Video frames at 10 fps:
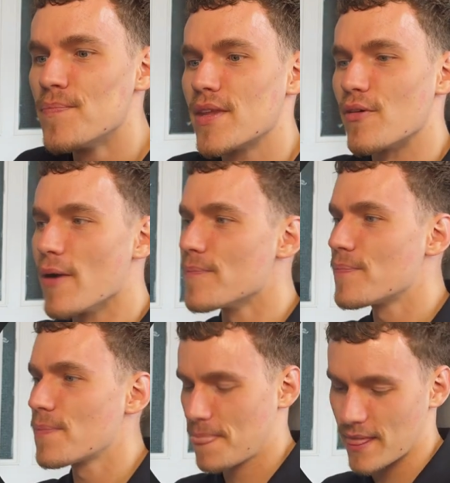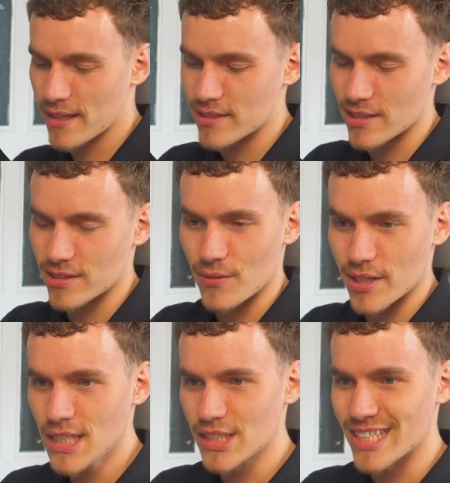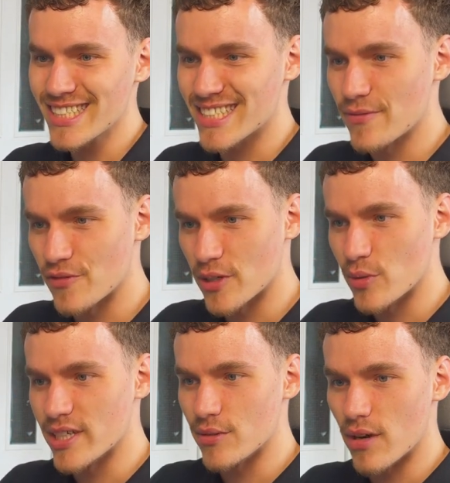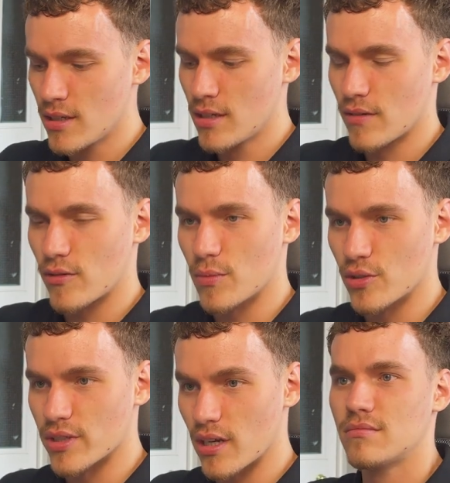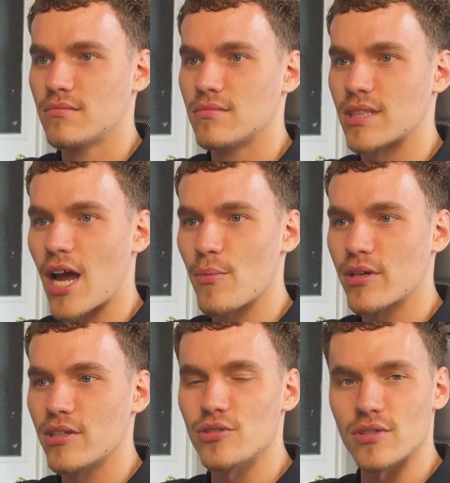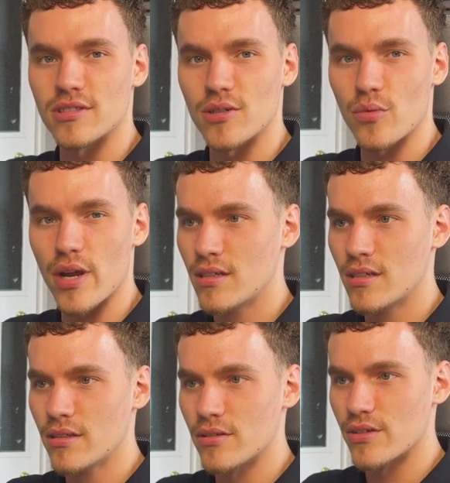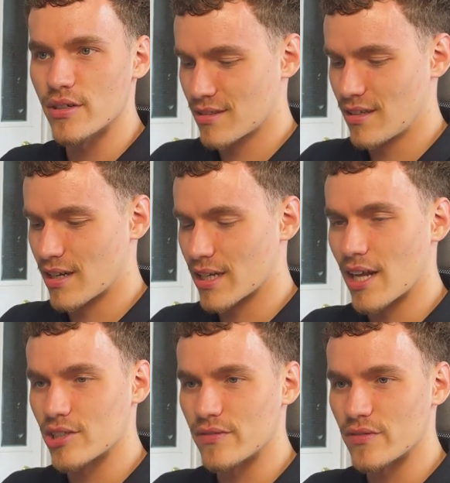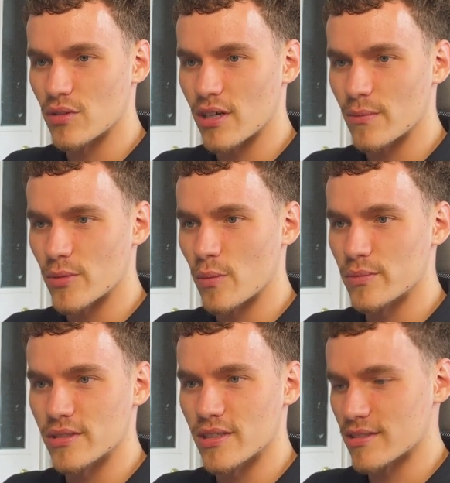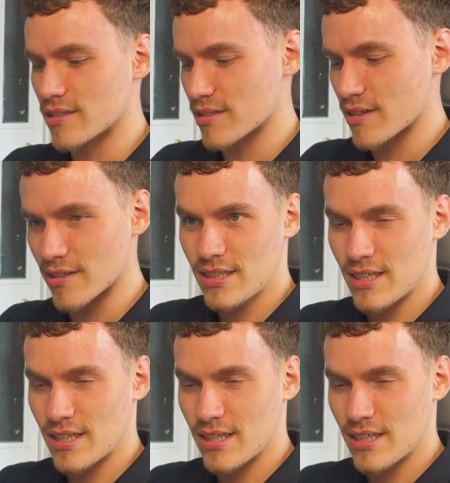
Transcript: All right, let's get this going then. So this is everything we need, right? Got my grid up. So how am I going to do this in a way that I can actually feel like I'm competent as a designer?